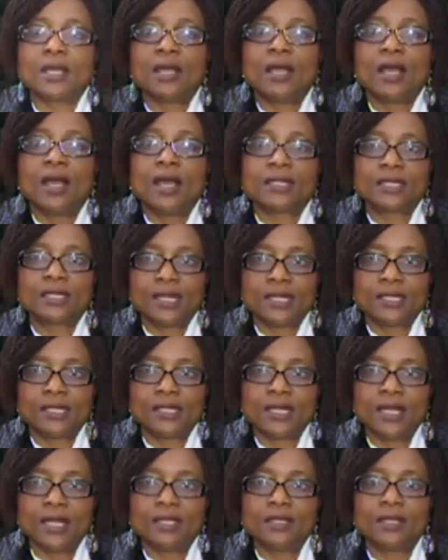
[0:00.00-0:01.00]
As I
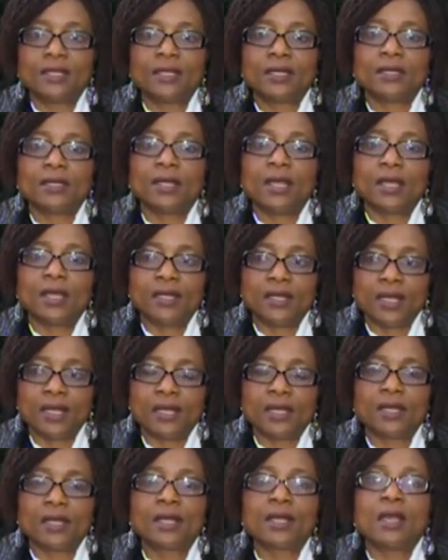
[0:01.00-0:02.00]
said
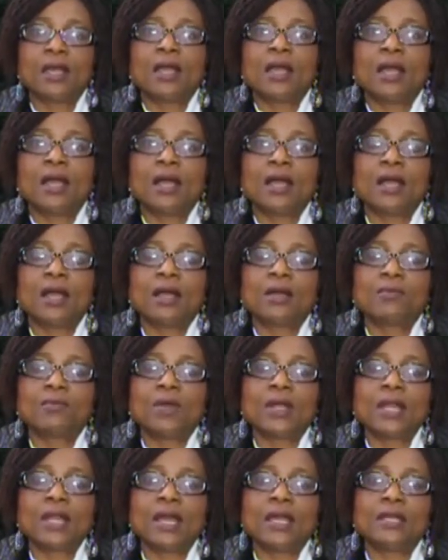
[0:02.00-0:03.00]
earlier,
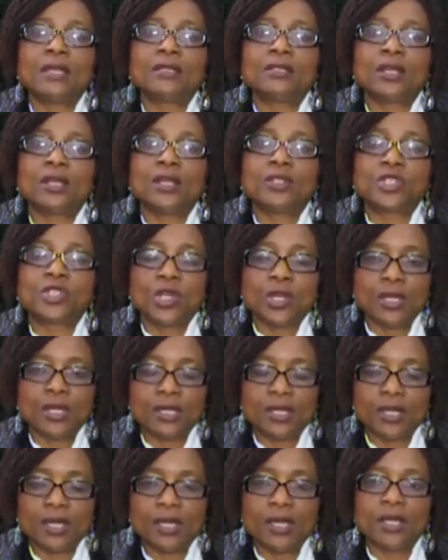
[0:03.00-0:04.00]
when I
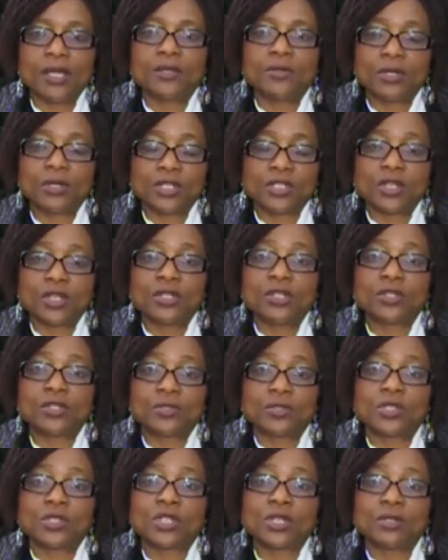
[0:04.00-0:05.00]
joined the education
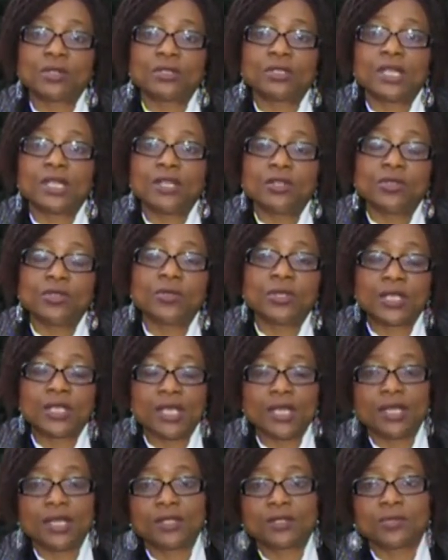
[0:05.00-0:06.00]
institution in
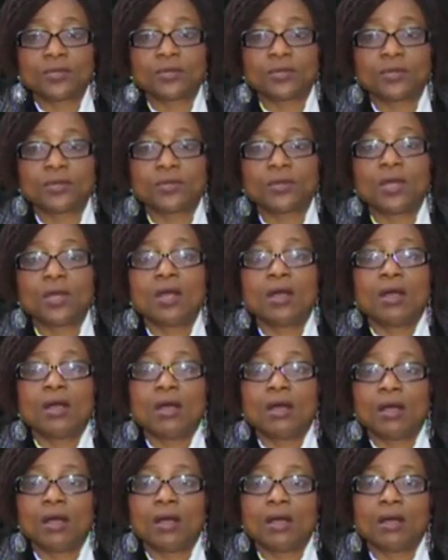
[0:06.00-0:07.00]
UK
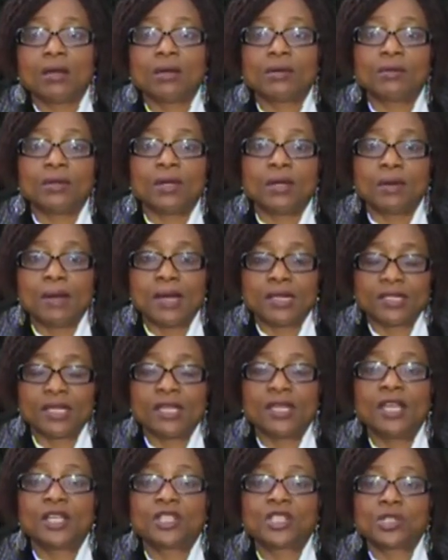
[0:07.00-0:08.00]
as
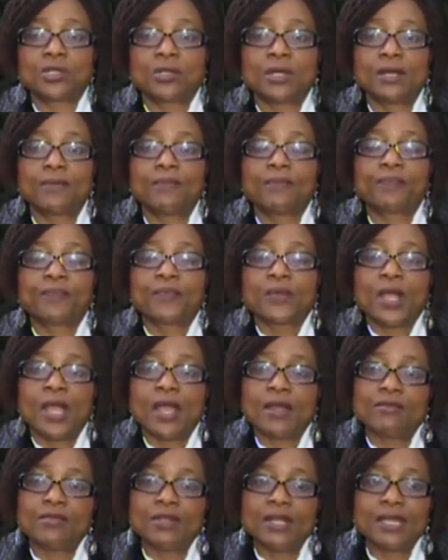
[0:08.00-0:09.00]
a lecturer,
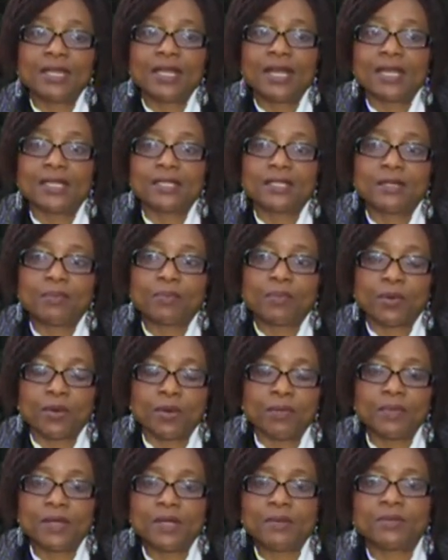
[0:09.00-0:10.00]
I realized the
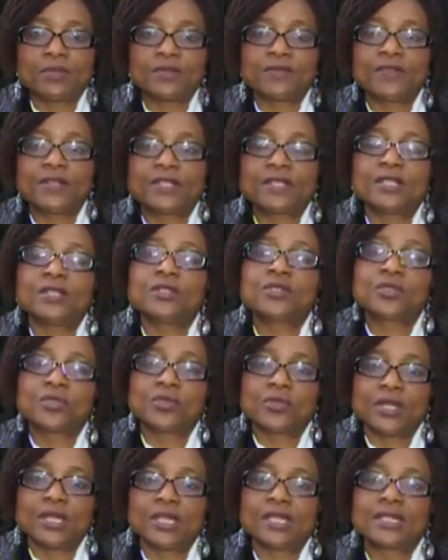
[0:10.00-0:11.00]
problems facing
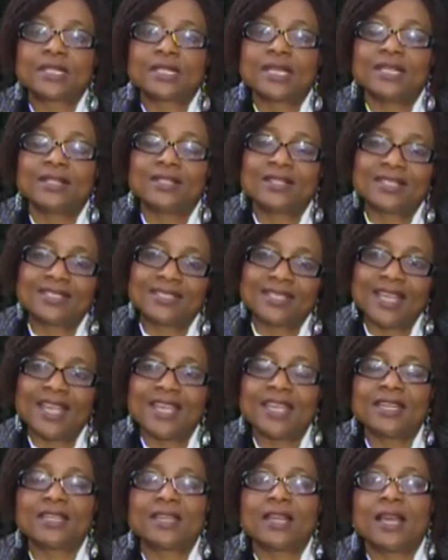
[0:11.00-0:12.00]
students in
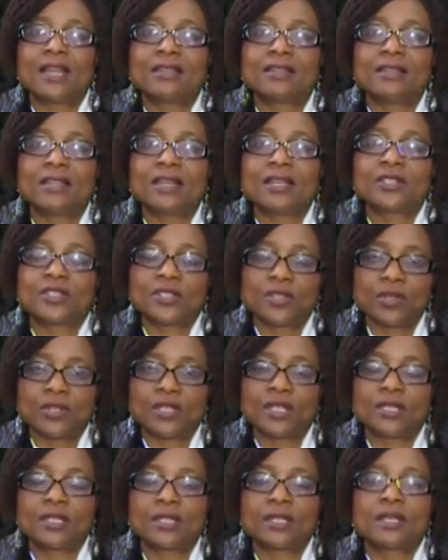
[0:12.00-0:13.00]
staying and
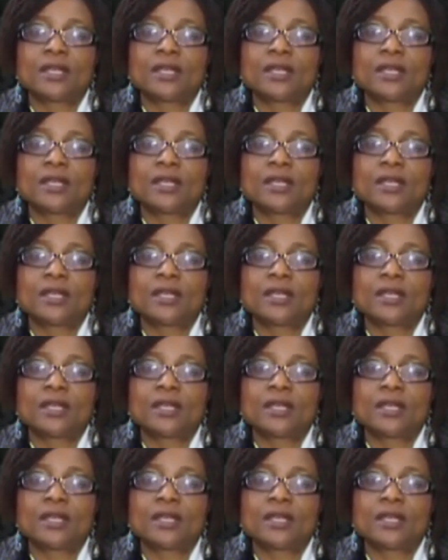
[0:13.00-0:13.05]
studying.